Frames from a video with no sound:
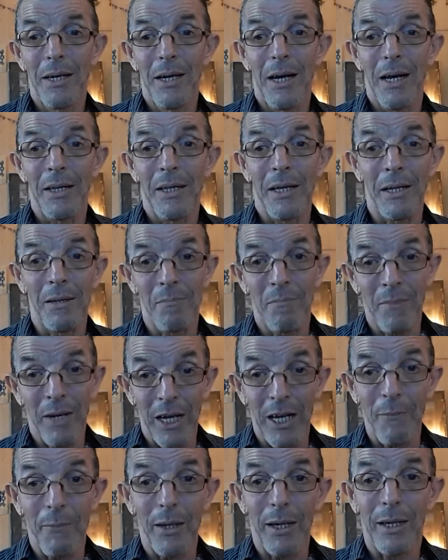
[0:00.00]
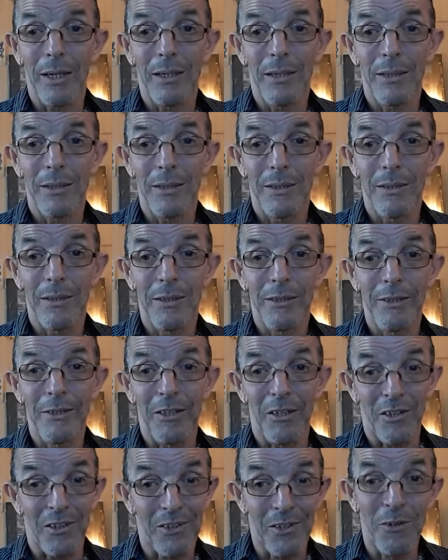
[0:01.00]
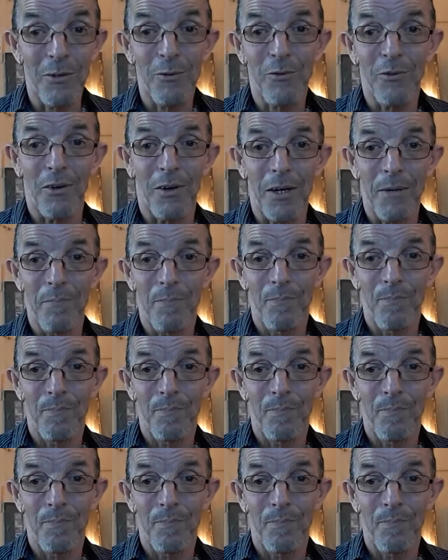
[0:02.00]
and then maybe the third time